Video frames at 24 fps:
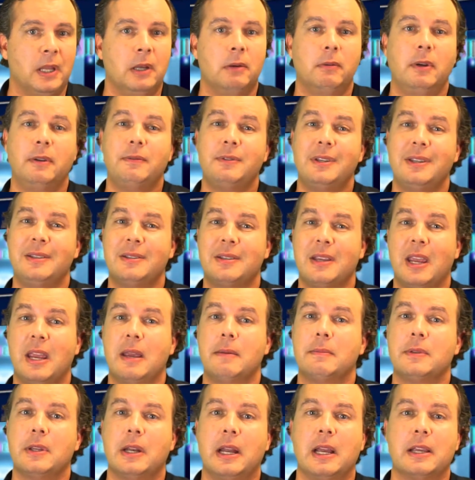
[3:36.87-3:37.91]
We've seen
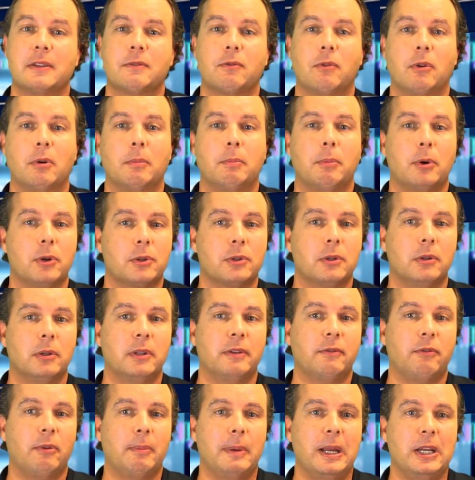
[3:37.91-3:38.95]
scams that ask for personal
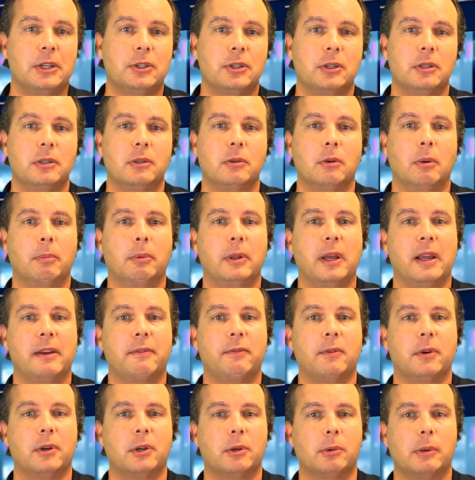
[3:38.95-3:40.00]
information to apply
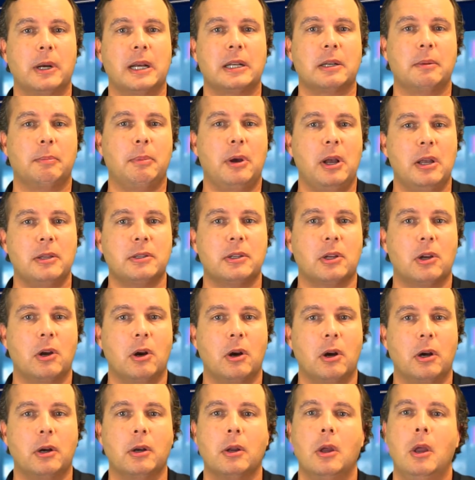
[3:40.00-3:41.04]
for a direct deposit
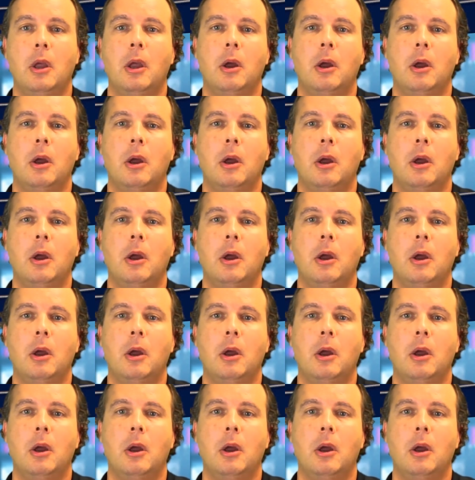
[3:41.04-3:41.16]
card